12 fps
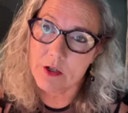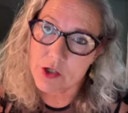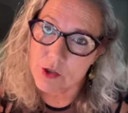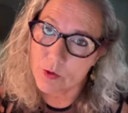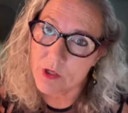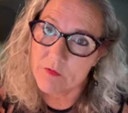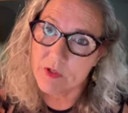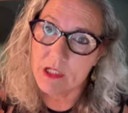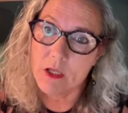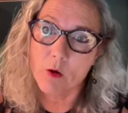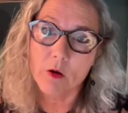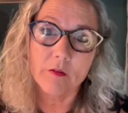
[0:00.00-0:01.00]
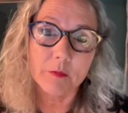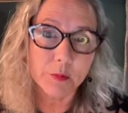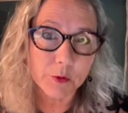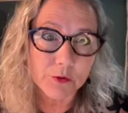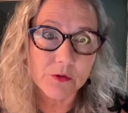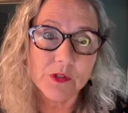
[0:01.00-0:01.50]
short video of
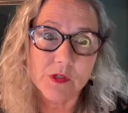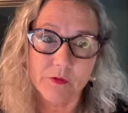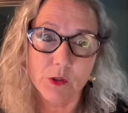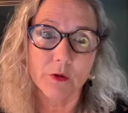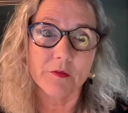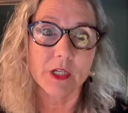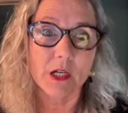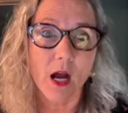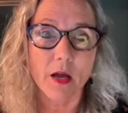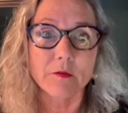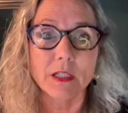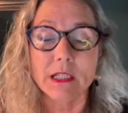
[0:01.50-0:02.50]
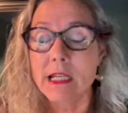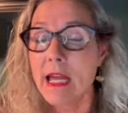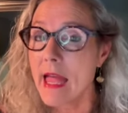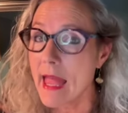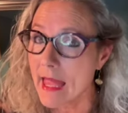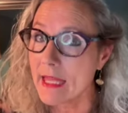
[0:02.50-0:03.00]
Putin's view of the conflict
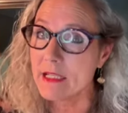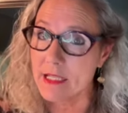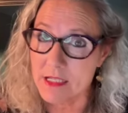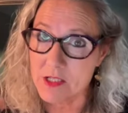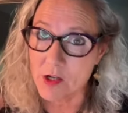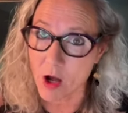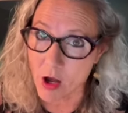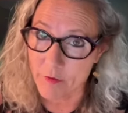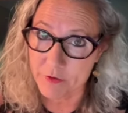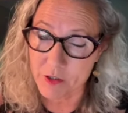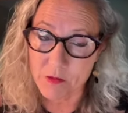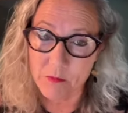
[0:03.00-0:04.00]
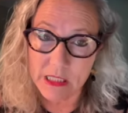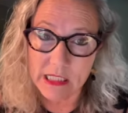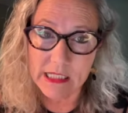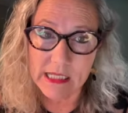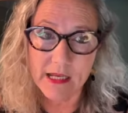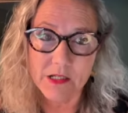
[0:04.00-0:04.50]
and his offer to
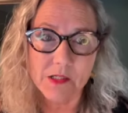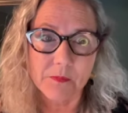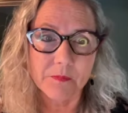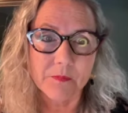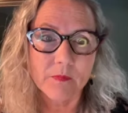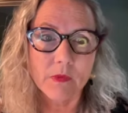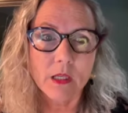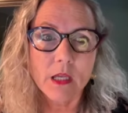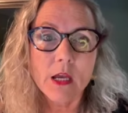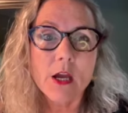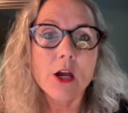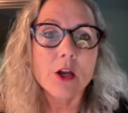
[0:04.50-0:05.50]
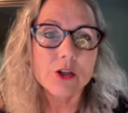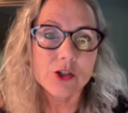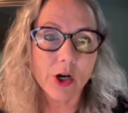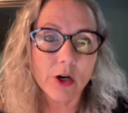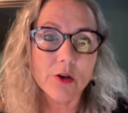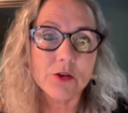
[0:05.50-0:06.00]
mediate.
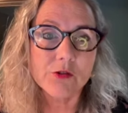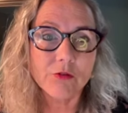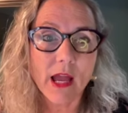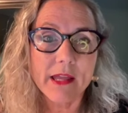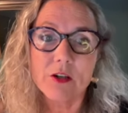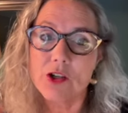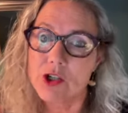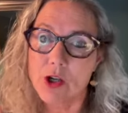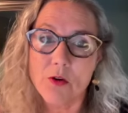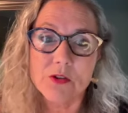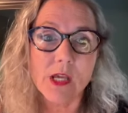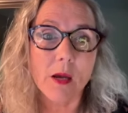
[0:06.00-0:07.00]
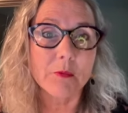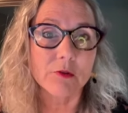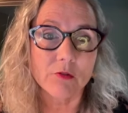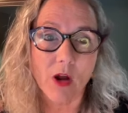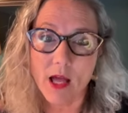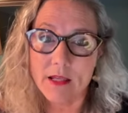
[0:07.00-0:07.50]
Charles Wright shows up
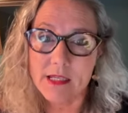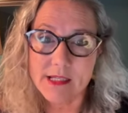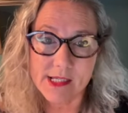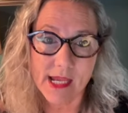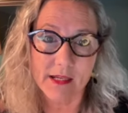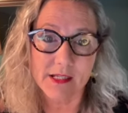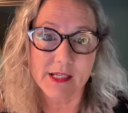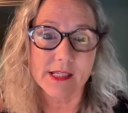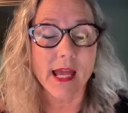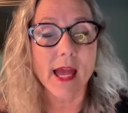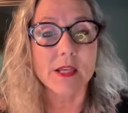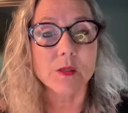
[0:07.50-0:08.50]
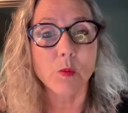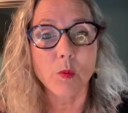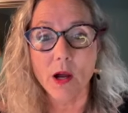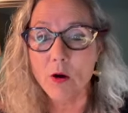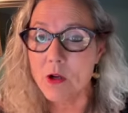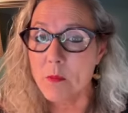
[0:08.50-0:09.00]
Ron DeSantis as
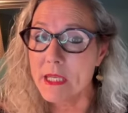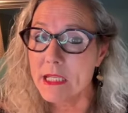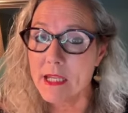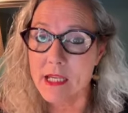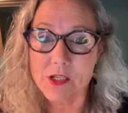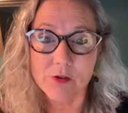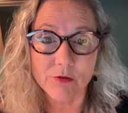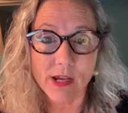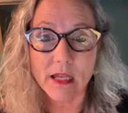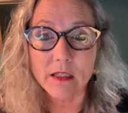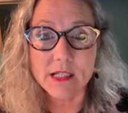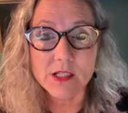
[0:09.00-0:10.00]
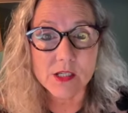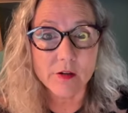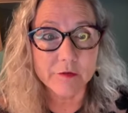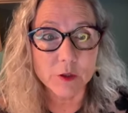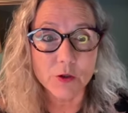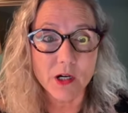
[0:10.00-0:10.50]
welcoming Israelis to
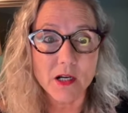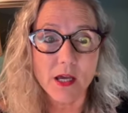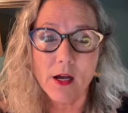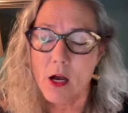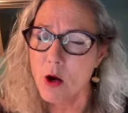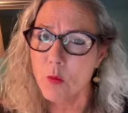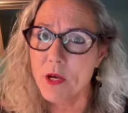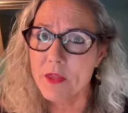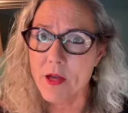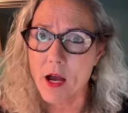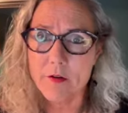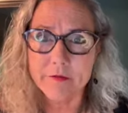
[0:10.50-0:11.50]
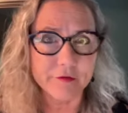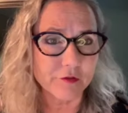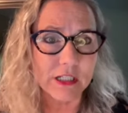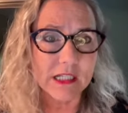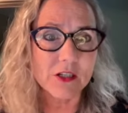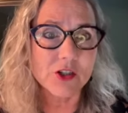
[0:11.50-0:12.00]
Florida with a
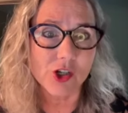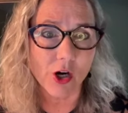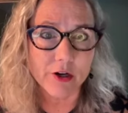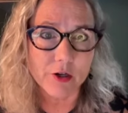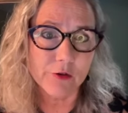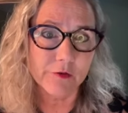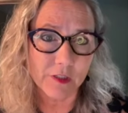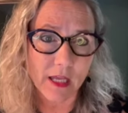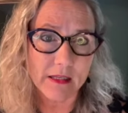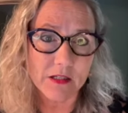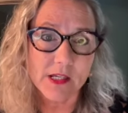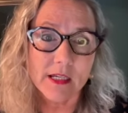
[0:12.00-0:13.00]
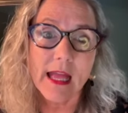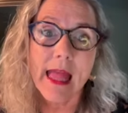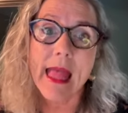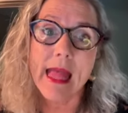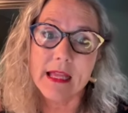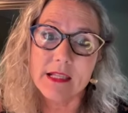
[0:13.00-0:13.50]
free charter flight
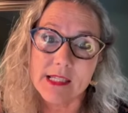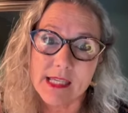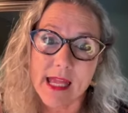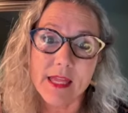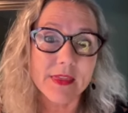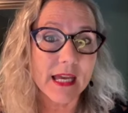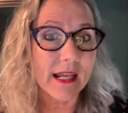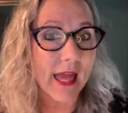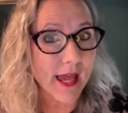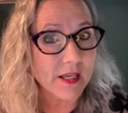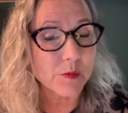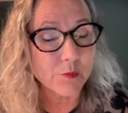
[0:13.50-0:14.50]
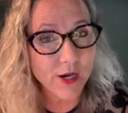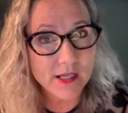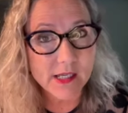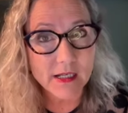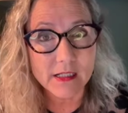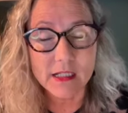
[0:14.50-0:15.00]
and saying that as
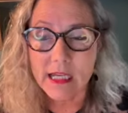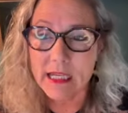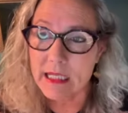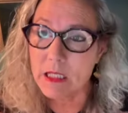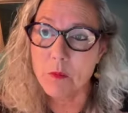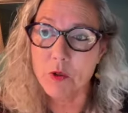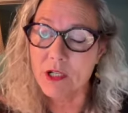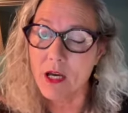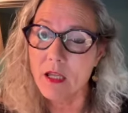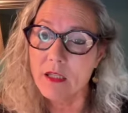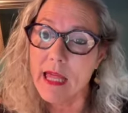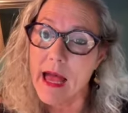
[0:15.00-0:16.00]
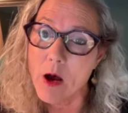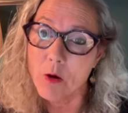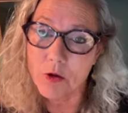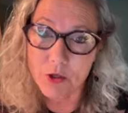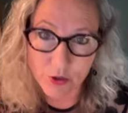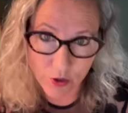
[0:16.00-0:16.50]
president, he would
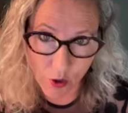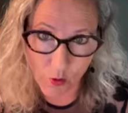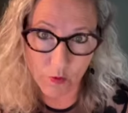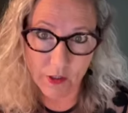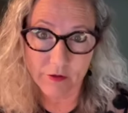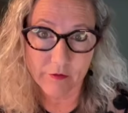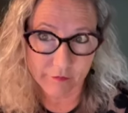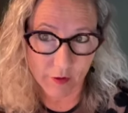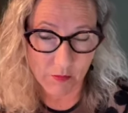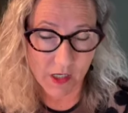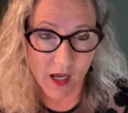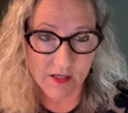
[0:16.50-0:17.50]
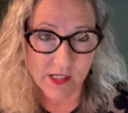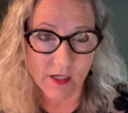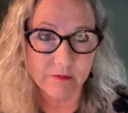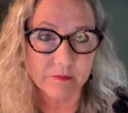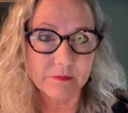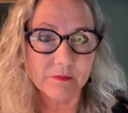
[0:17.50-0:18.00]
allow no one from Gaza.